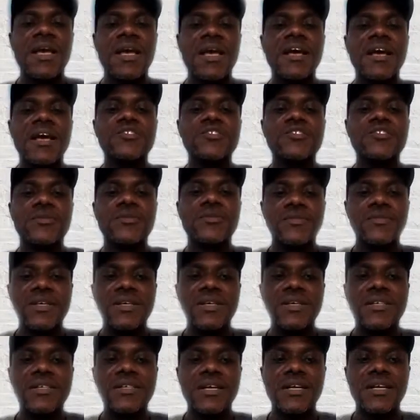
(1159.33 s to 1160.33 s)
and you
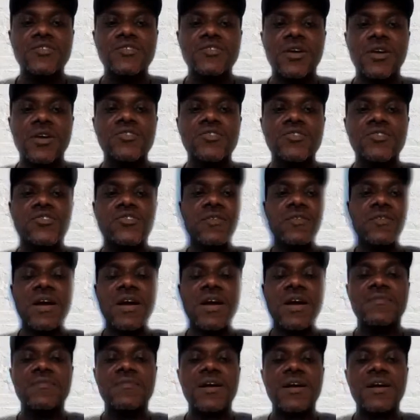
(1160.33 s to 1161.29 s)
think that you are going to survive